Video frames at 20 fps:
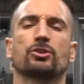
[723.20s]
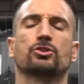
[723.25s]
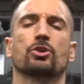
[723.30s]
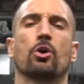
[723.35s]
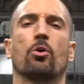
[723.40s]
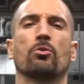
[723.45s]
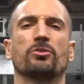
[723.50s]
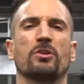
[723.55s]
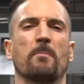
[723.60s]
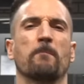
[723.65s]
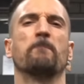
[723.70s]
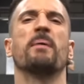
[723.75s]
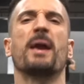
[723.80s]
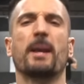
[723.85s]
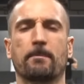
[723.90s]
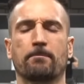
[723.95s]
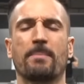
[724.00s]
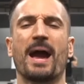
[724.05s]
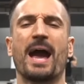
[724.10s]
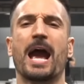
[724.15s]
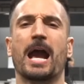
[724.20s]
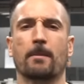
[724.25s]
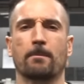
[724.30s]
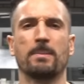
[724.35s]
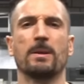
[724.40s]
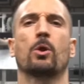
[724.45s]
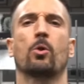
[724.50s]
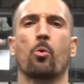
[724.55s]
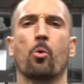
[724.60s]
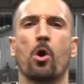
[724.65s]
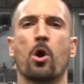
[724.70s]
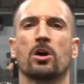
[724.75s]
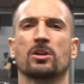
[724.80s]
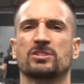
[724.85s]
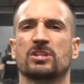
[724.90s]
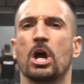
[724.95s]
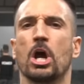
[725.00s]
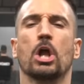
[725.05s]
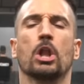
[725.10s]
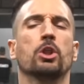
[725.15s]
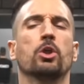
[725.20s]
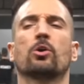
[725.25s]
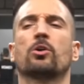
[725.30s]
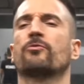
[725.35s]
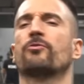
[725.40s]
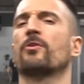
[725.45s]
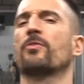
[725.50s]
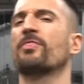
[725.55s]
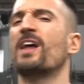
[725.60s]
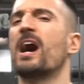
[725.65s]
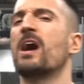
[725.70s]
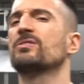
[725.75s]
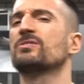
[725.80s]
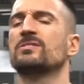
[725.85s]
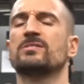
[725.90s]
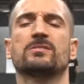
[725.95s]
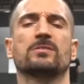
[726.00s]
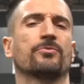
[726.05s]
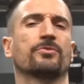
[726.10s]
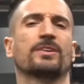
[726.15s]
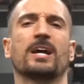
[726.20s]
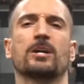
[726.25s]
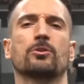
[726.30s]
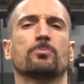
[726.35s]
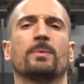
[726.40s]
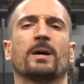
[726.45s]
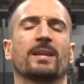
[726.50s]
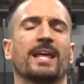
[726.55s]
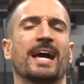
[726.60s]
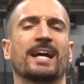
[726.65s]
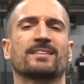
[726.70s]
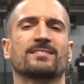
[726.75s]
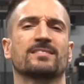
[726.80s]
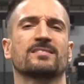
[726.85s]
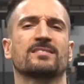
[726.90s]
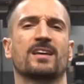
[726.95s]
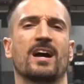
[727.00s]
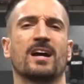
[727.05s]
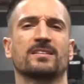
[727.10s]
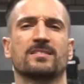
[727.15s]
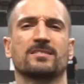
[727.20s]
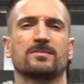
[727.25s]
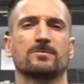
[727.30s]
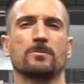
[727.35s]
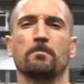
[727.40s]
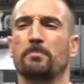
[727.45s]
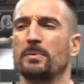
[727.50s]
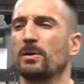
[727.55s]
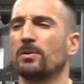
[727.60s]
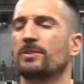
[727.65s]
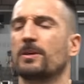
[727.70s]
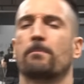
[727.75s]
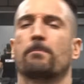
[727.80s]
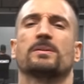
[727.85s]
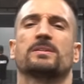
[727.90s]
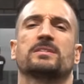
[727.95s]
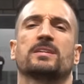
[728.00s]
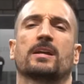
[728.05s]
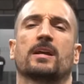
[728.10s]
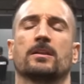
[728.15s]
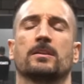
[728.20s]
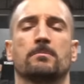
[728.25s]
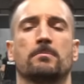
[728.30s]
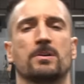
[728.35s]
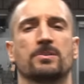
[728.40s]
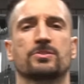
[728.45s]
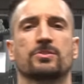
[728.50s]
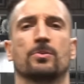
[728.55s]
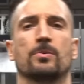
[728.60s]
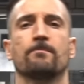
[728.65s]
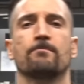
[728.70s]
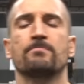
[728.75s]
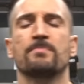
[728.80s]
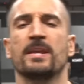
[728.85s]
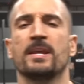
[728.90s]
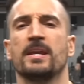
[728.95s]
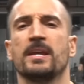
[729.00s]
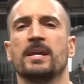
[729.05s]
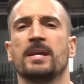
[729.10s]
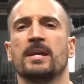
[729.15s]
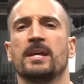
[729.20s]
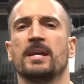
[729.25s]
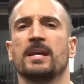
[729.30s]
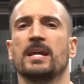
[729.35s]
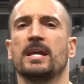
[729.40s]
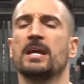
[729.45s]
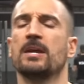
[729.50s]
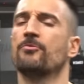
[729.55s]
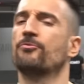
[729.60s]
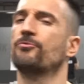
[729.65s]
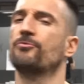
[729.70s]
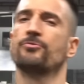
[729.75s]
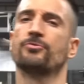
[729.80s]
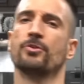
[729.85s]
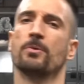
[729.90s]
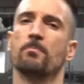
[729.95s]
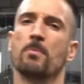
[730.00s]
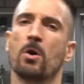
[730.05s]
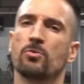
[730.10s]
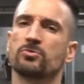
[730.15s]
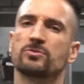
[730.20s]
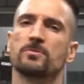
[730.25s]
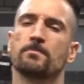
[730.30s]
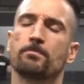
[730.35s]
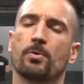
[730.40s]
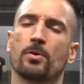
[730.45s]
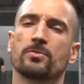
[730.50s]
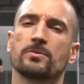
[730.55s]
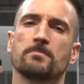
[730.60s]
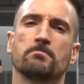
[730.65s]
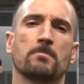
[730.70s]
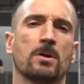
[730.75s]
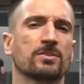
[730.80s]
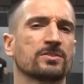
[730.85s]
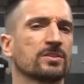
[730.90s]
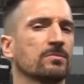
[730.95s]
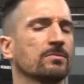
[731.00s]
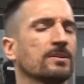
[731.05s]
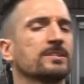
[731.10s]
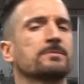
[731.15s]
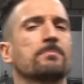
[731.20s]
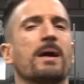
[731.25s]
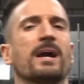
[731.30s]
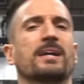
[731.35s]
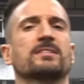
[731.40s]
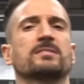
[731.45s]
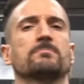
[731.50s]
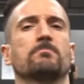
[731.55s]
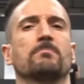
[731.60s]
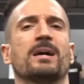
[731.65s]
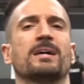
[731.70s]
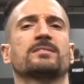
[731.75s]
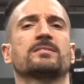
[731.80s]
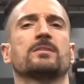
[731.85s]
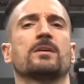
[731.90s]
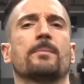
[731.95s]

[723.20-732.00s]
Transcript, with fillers: shoulder, big back, big quads, look for thousands of kettlebell exercises to build a particular muscle, if the most important muscle is max messed